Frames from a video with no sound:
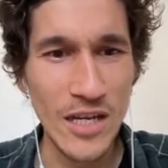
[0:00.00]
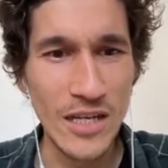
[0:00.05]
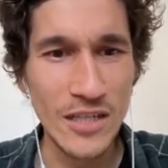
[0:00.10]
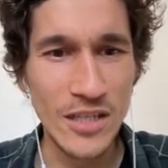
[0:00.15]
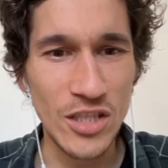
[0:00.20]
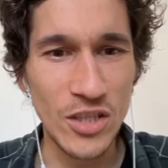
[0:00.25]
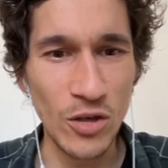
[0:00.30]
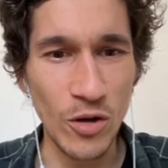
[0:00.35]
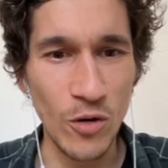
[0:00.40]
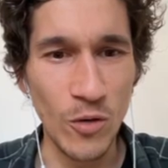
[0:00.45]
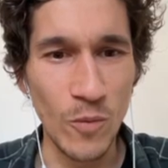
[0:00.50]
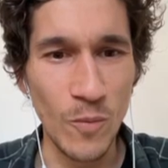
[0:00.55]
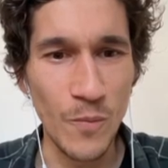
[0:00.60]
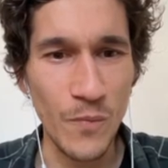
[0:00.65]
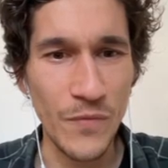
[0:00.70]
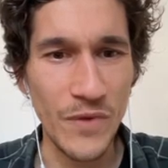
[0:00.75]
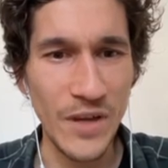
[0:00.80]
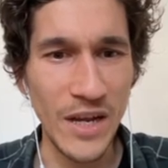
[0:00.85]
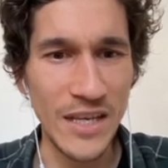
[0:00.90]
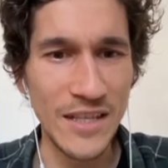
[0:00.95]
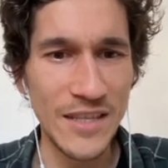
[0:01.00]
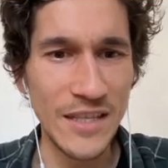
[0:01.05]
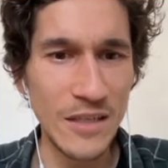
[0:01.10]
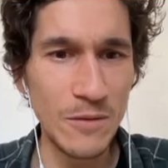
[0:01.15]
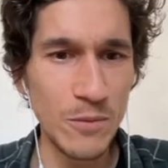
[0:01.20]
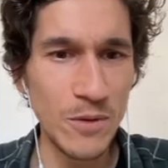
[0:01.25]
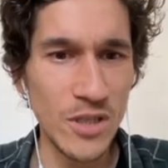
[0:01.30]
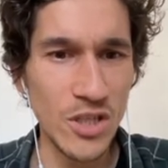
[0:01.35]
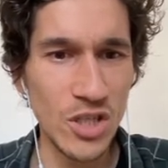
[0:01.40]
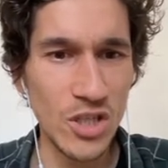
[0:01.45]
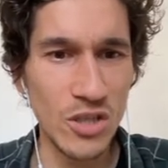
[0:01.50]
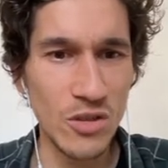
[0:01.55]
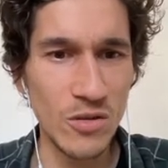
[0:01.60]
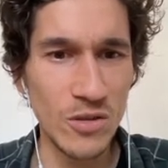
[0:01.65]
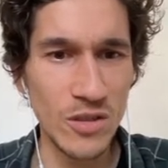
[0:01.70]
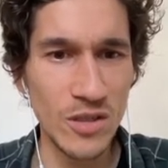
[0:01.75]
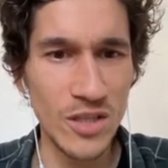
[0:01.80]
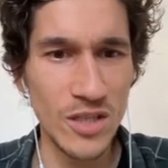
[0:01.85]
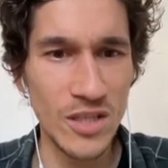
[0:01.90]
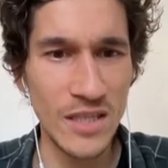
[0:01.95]
So I think we're just
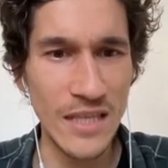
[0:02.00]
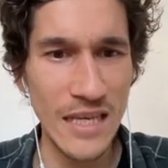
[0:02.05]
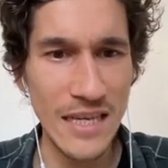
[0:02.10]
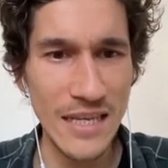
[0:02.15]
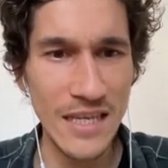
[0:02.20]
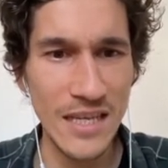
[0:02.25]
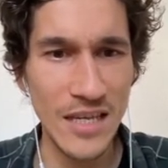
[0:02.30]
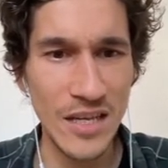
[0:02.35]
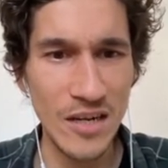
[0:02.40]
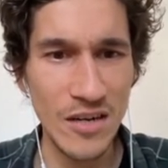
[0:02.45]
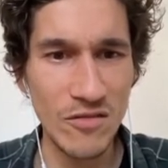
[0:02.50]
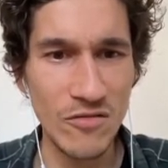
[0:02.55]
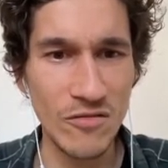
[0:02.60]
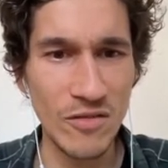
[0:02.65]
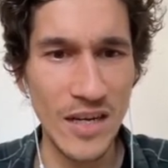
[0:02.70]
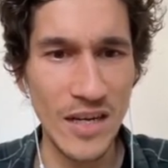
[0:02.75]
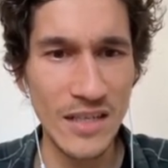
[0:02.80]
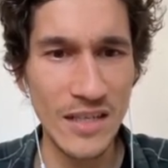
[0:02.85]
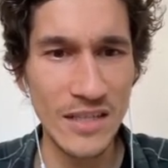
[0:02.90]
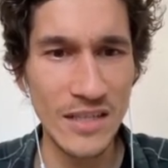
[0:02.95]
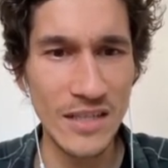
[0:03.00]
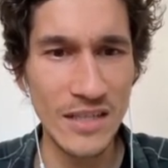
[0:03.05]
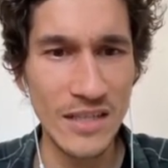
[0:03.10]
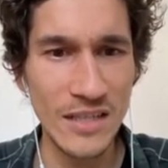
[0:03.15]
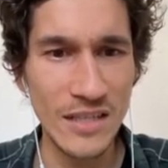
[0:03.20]
gonna stay here, right?